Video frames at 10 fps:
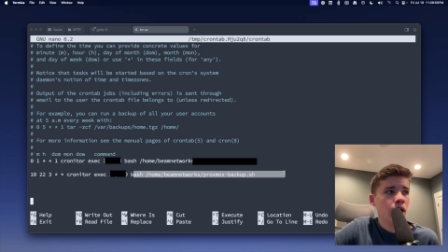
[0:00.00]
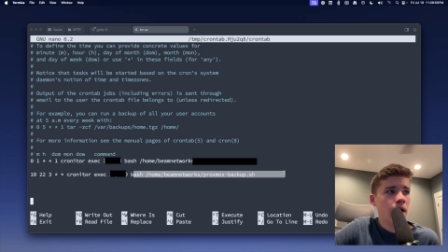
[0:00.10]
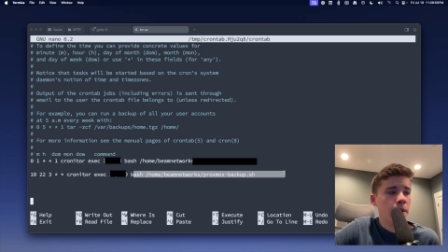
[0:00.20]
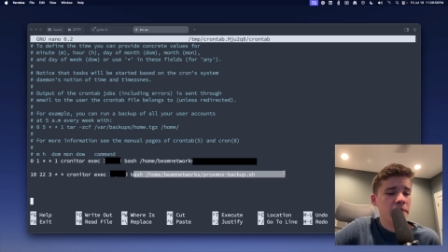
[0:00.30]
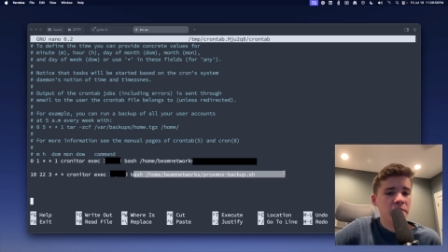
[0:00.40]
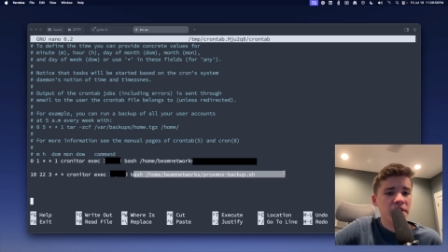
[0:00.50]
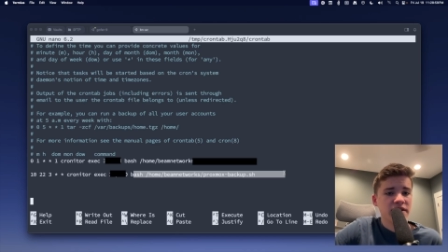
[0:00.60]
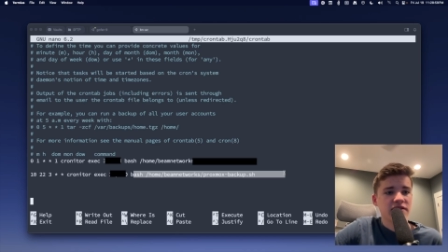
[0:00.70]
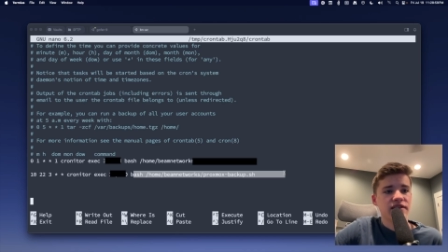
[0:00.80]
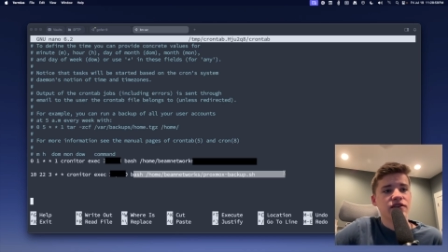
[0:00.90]
And
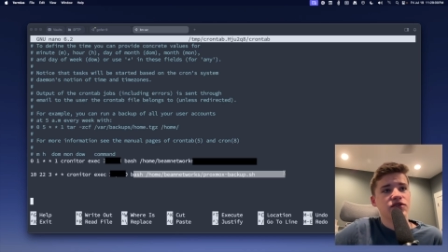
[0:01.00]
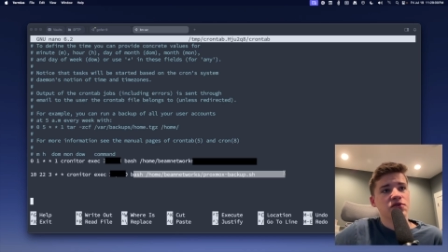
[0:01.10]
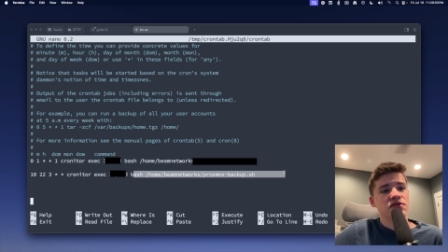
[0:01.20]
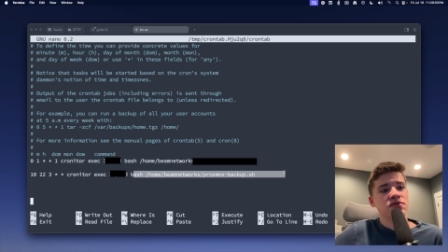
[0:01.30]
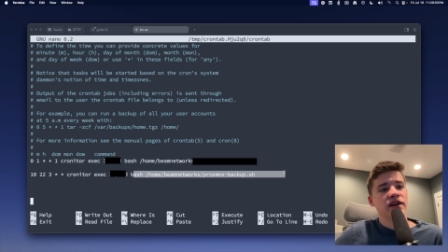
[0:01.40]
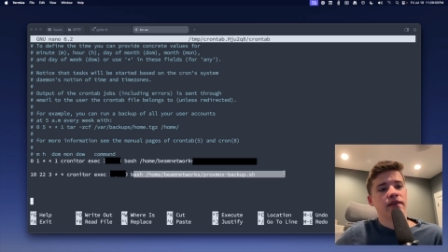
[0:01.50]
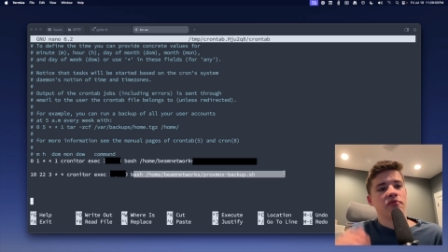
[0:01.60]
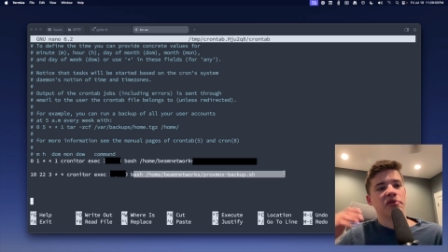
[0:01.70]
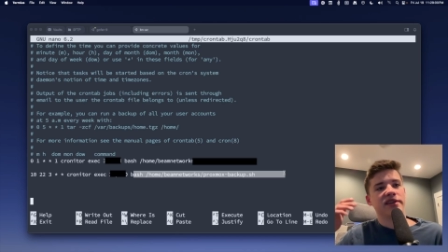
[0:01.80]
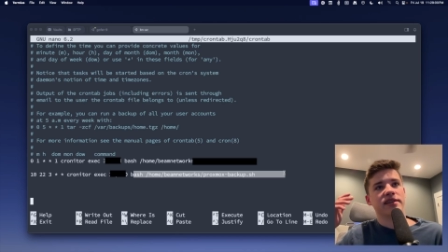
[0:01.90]
basically it shows you kind of
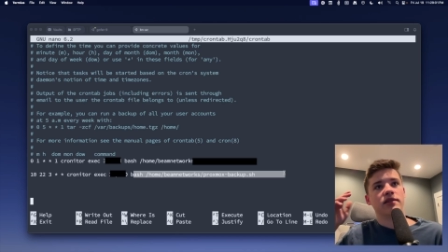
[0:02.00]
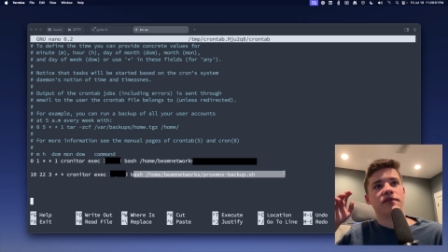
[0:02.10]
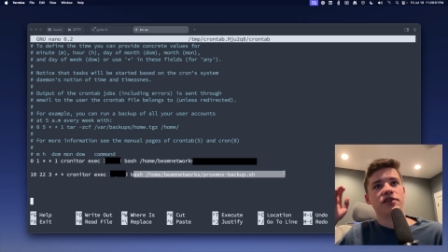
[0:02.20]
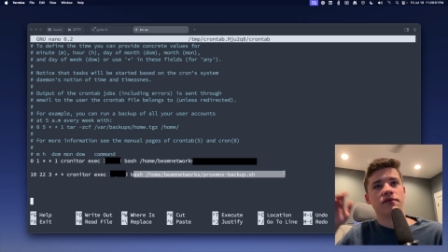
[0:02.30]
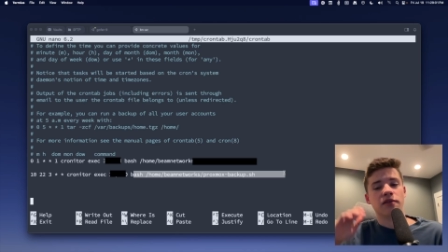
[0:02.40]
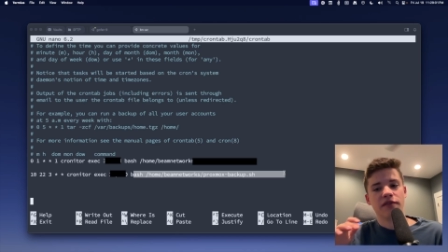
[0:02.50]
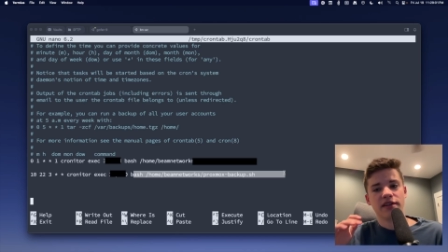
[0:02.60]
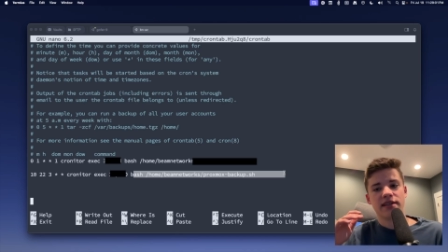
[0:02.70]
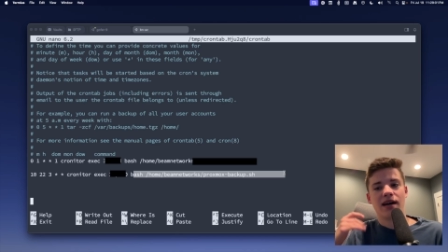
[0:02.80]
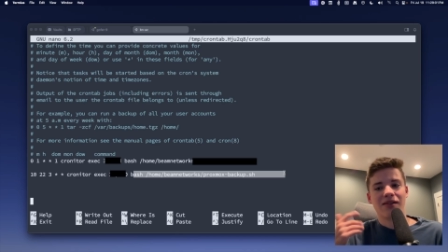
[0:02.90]
a breakdown of each of your
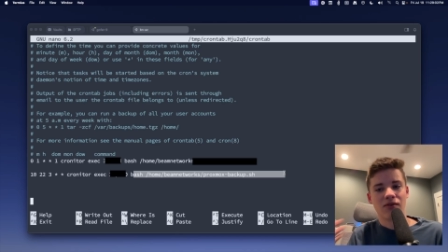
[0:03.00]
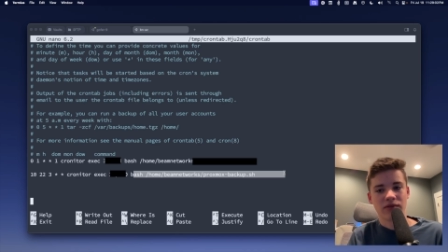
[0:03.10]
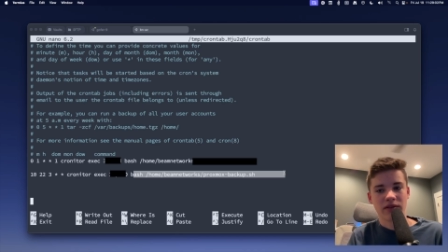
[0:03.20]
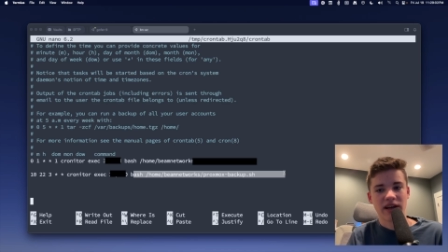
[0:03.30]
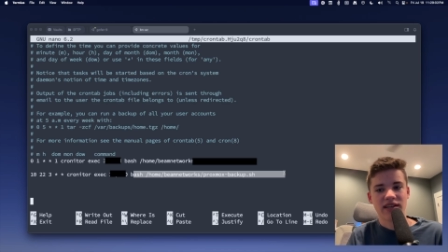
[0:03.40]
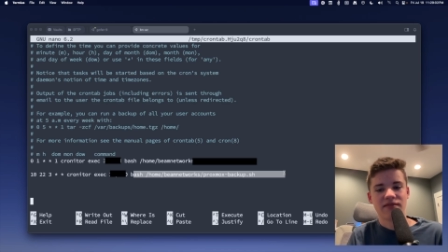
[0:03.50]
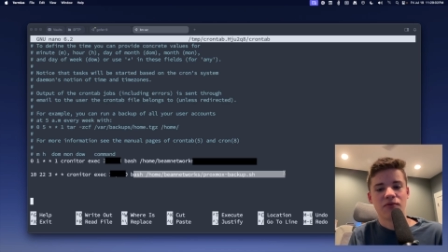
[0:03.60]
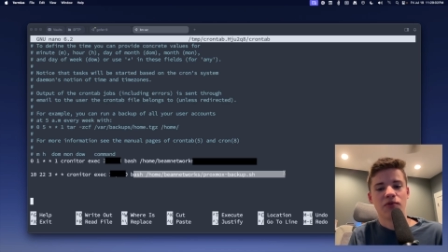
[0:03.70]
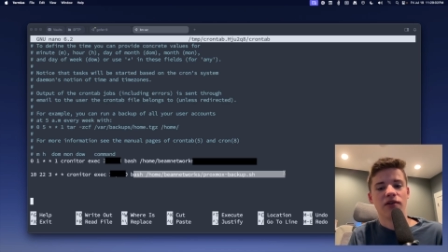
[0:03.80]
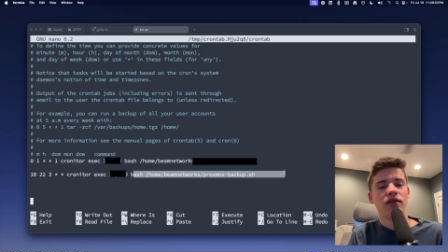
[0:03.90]
events, how long they last
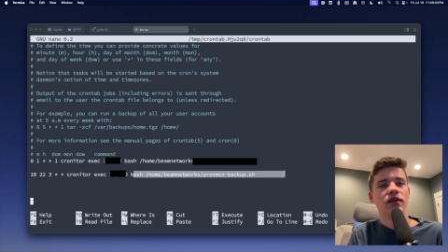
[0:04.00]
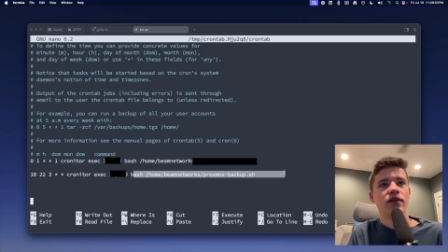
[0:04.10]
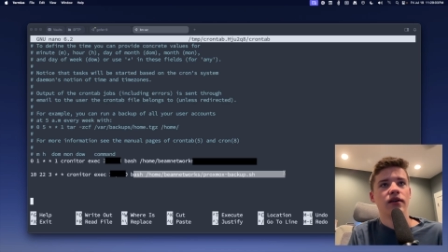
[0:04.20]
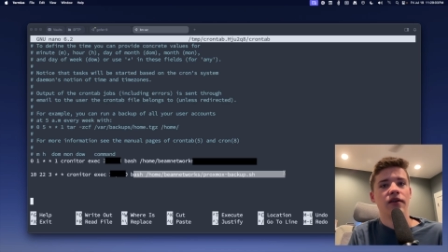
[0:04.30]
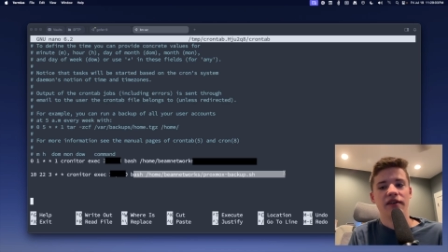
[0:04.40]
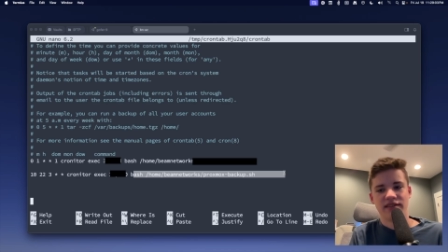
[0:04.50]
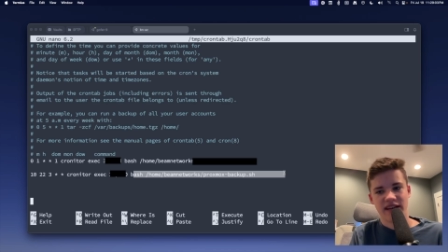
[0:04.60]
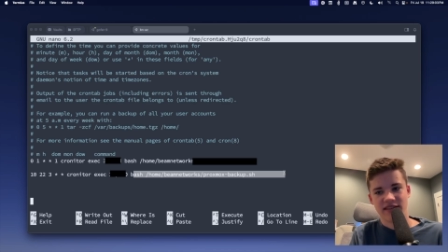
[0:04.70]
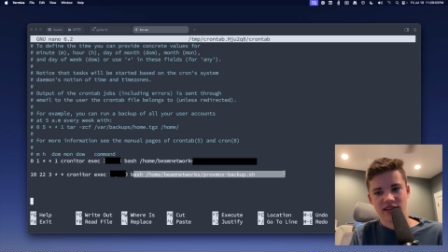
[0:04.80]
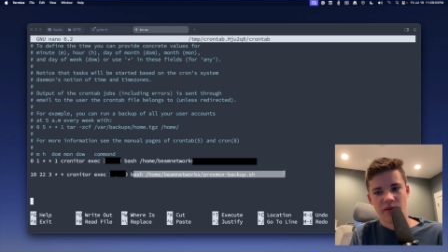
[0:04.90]
for, events
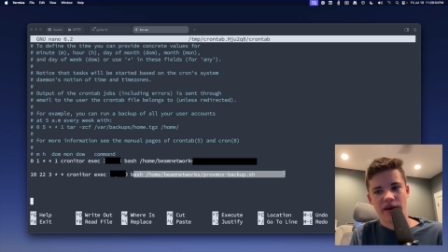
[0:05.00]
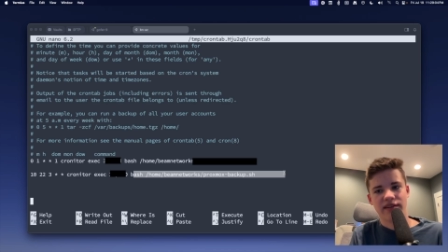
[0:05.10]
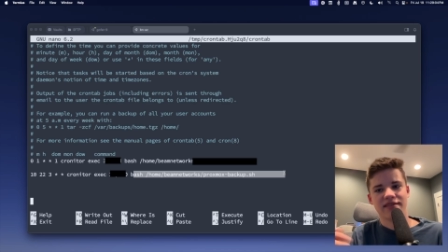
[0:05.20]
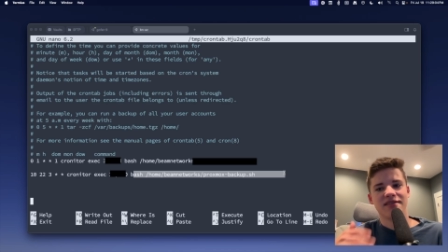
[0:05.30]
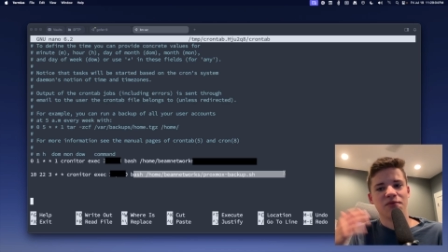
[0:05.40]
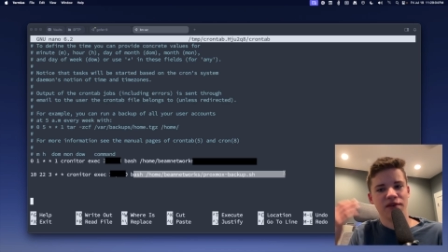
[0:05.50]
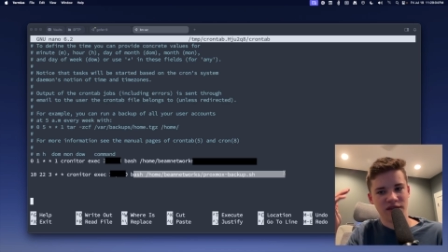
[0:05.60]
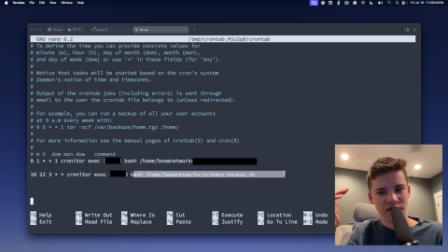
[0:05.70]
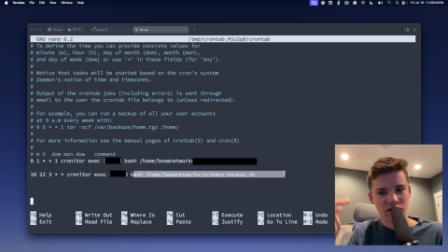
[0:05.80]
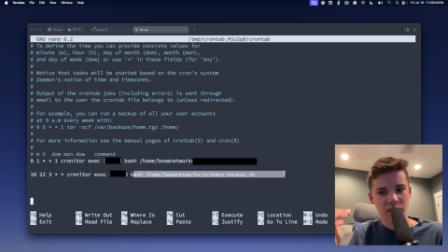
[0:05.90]
as in commands, so
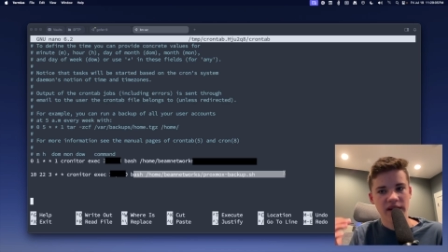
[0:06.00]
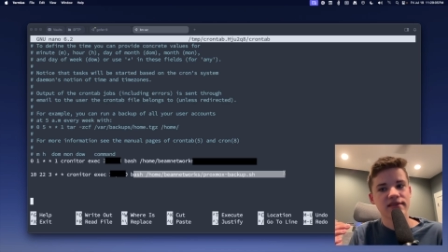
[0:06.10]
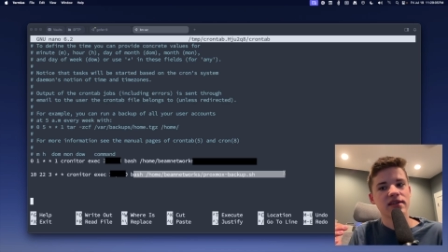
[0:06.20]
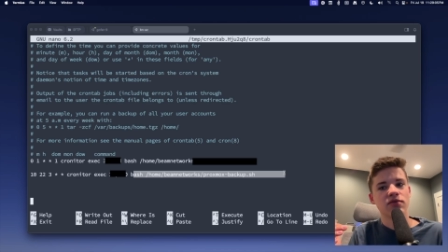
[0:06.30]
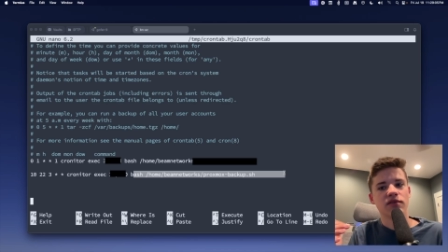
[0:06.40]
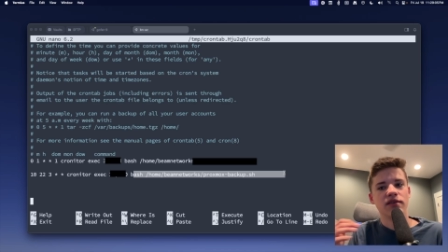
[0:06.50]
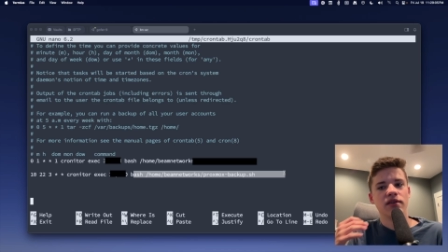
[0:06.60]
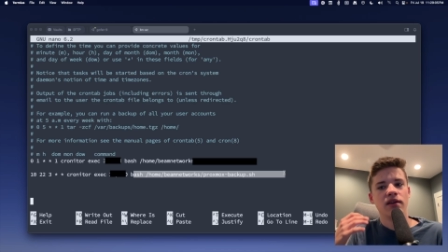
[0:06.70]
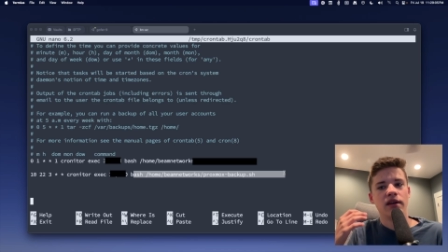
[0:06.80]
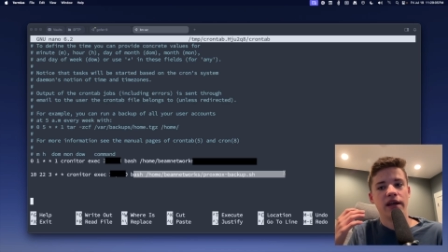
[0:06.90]
each of your commands that you
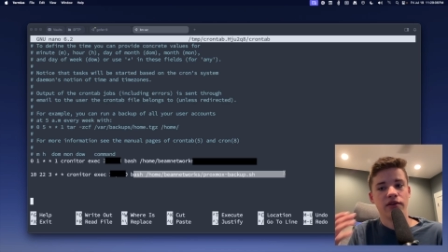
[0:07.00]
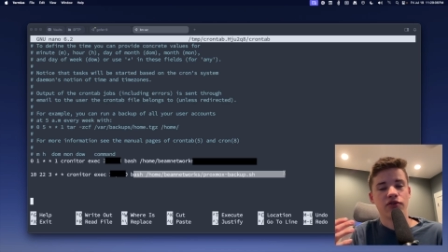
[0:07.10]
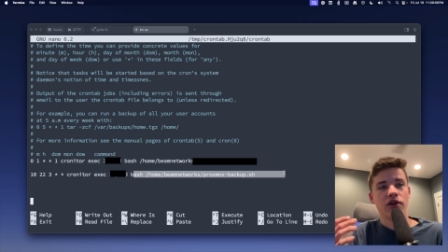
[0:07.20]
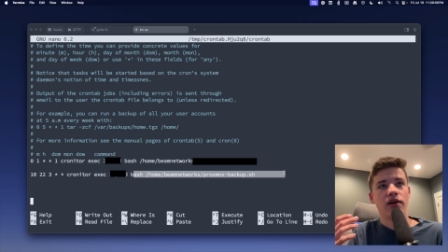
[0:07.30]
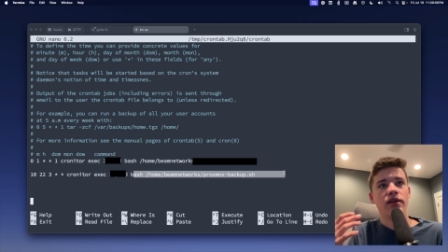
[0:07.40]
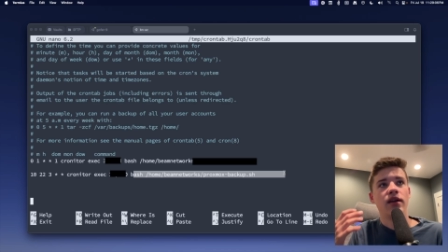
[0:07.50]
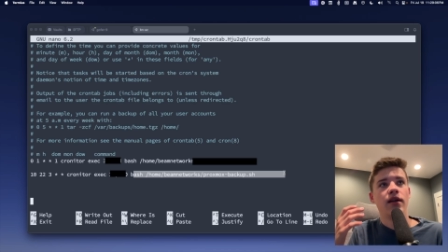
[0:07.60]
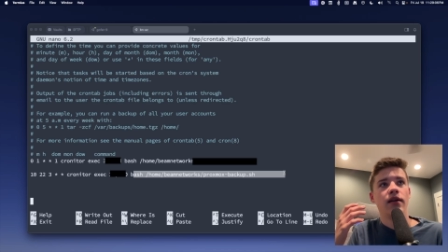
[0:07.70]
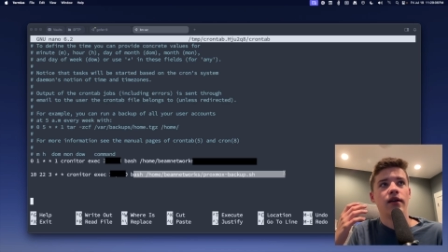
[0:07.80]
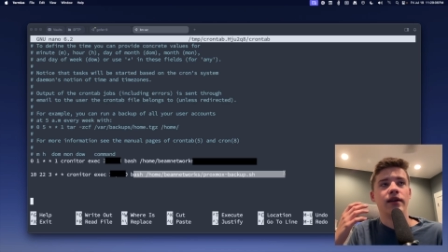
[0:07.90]
run in cron,
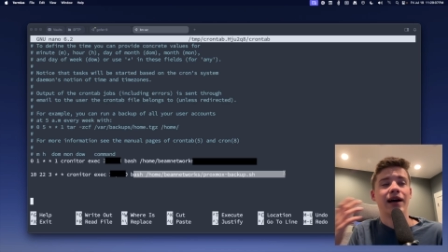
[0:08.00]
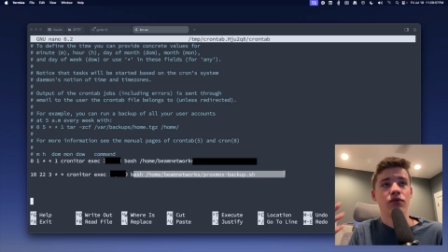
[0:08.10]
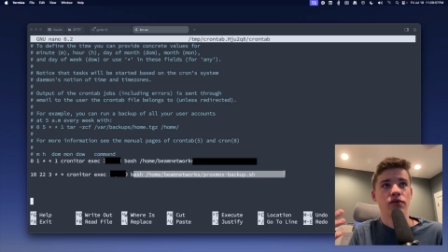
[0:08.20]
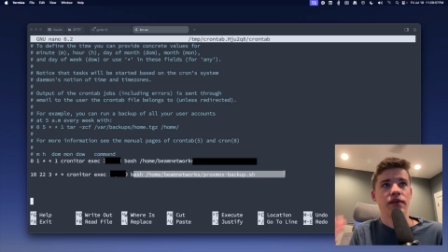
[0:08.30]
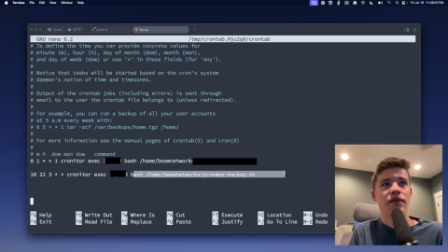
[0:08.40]
and how long they